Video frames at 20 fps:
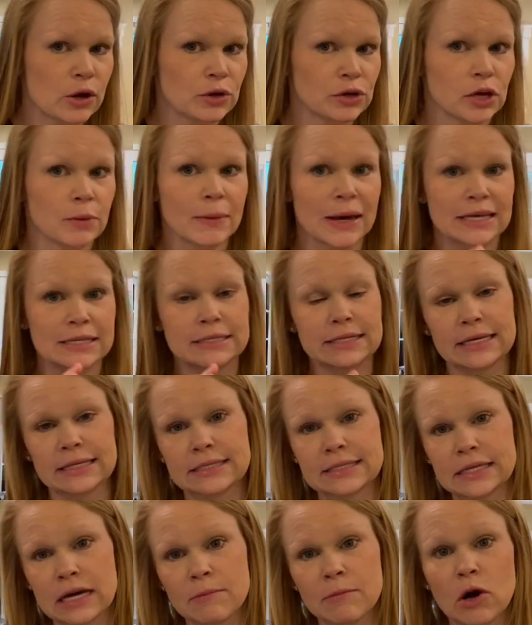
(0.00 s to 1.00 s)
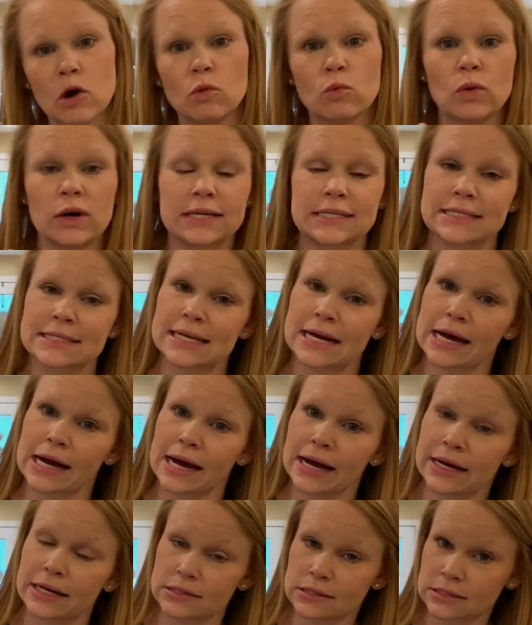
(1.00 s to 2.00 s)
You may see some on one
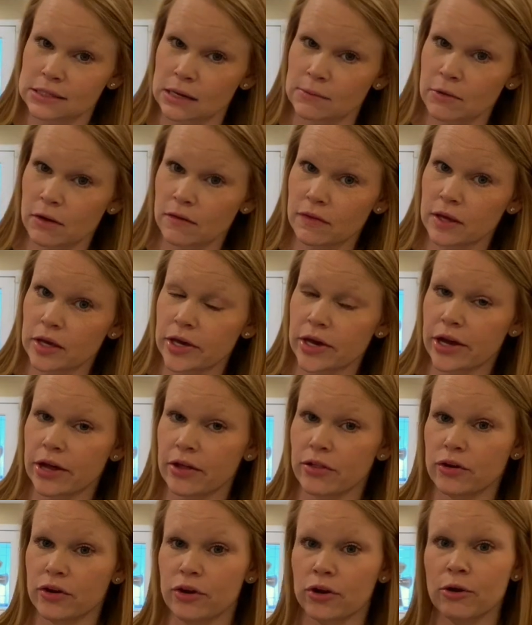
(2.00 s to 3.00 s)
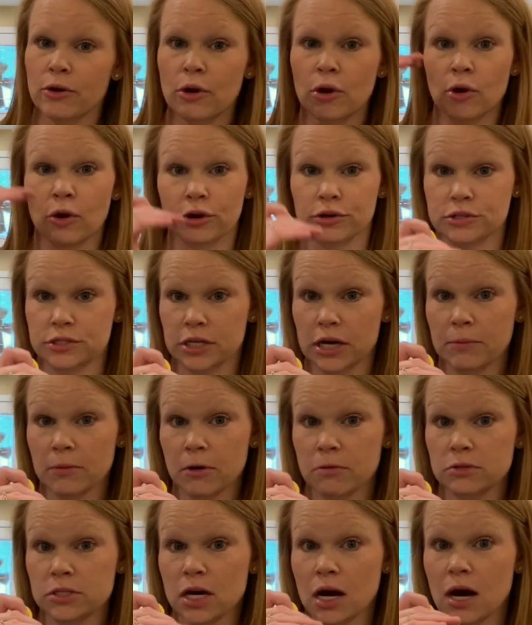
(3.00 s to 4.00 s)
side and some on the other, or some
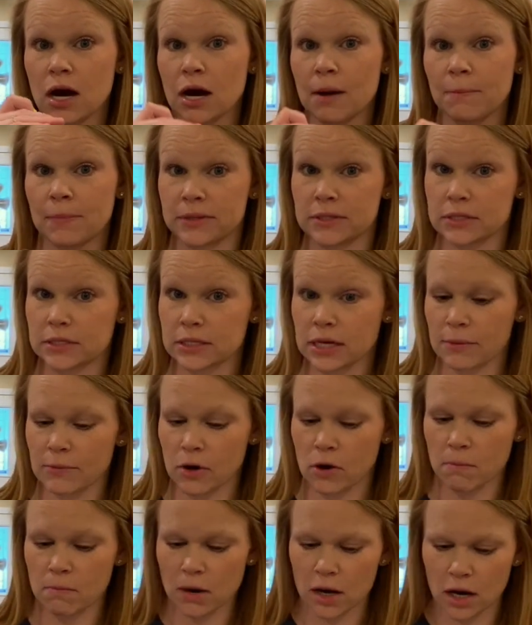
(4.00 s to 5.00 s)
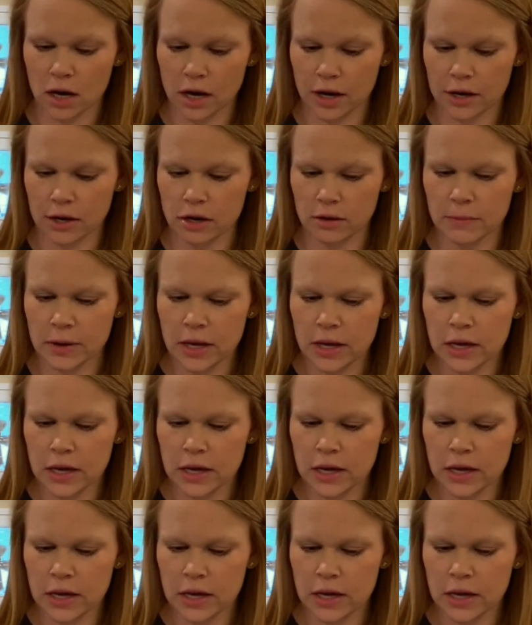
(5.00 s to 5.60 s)
on top and some on bottom.